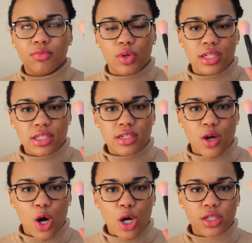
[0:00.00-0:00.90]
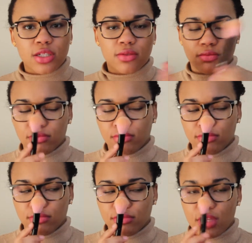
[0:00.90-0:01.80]
what is this called?
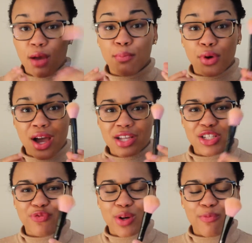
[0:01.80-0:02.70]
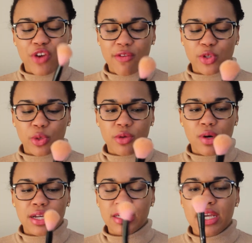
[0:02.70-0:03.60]
Brush from Forever
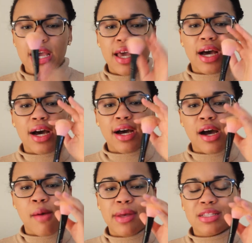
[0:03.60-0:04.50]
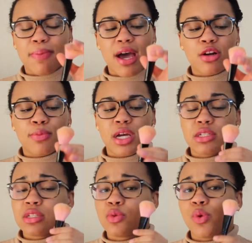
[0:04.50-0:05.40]
21. It's a powder
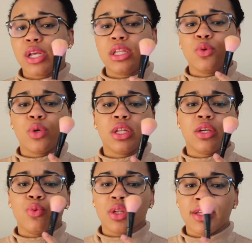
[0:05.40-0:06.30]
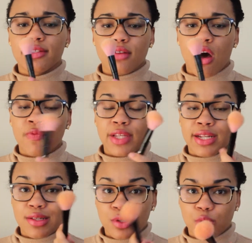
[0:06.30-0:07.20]
brush. It's really, really, really soft,
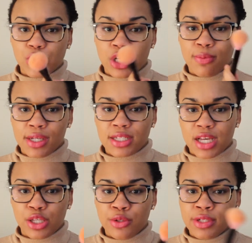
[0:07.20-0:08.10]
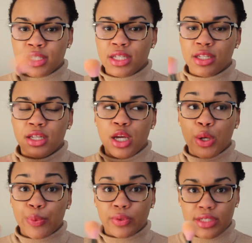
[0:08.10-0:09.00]
and it's a little dirty because I used it
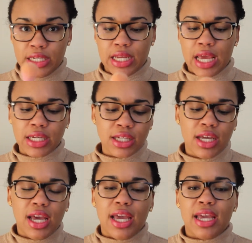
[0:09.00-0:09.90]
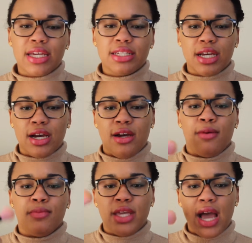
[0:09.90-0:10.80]
today. And
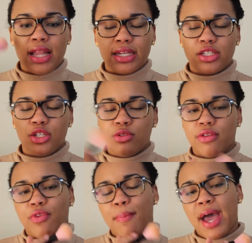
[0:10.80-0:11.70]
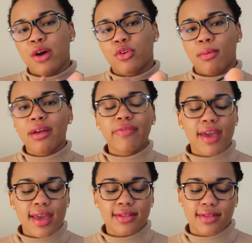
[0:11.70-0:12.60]
yeah, I like to use it for powder on my
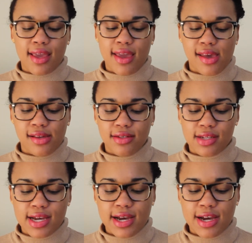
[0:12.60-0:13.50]
face and